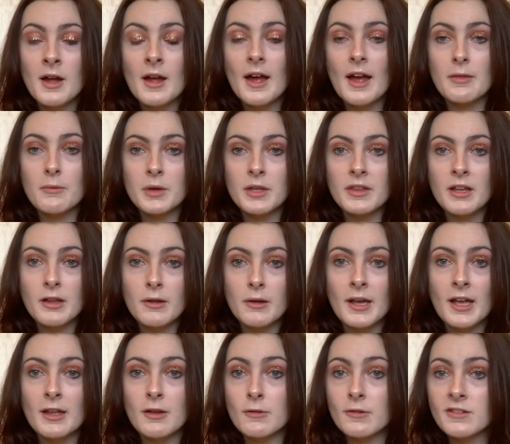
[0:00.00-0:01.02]
And when they look
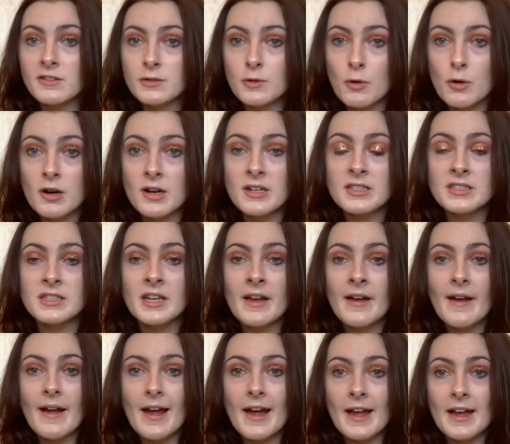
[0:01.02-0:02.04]
at your scores
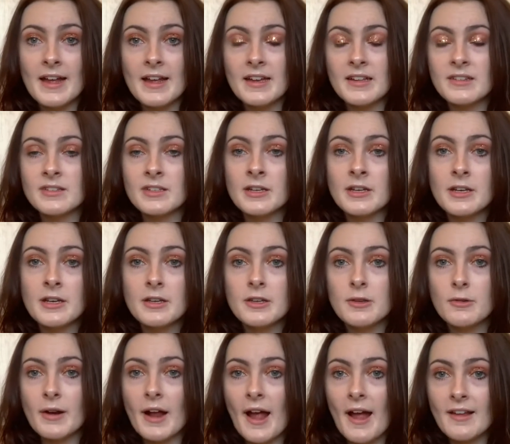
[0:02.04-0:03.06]
and
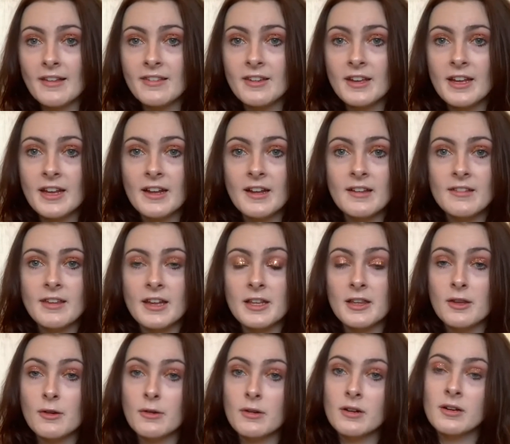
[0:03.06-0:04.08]
your essays
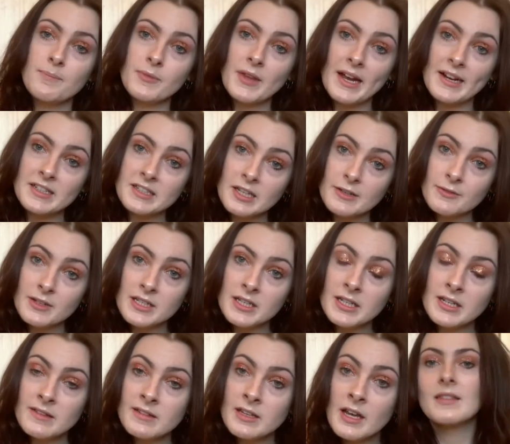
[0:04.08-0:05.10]
and your
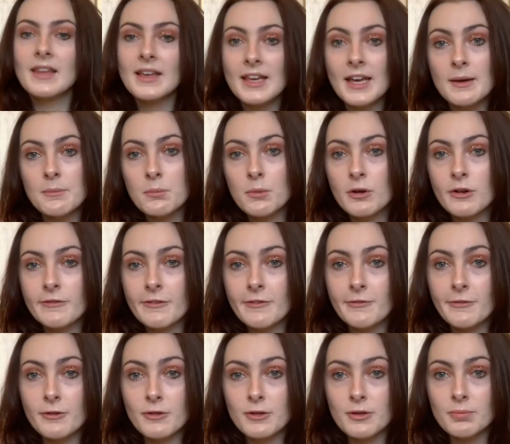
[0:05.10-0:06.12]
activities, they get more of a
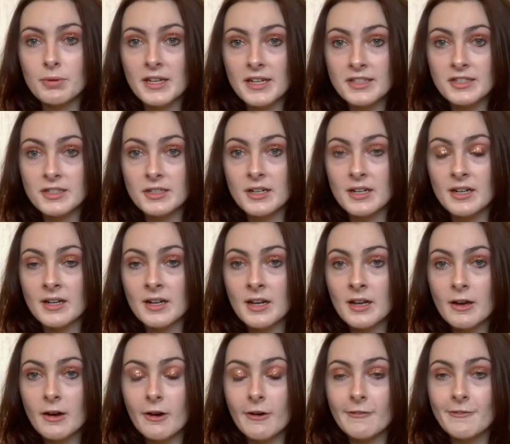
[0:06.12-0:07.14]
fuller picture
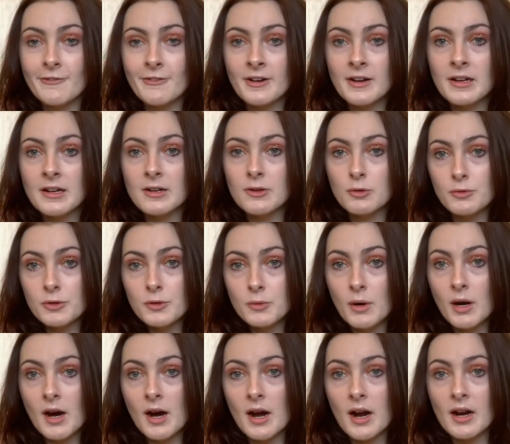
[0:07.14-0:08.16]
of who you
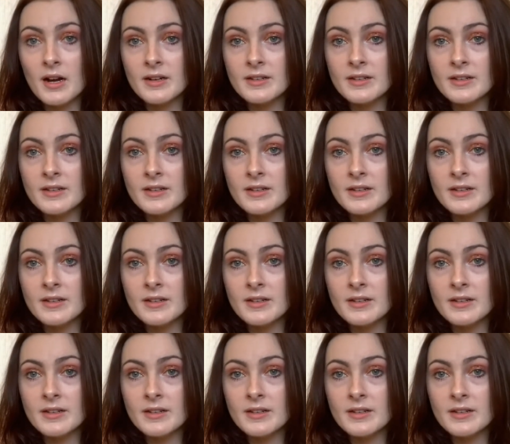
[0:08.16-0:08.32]
are.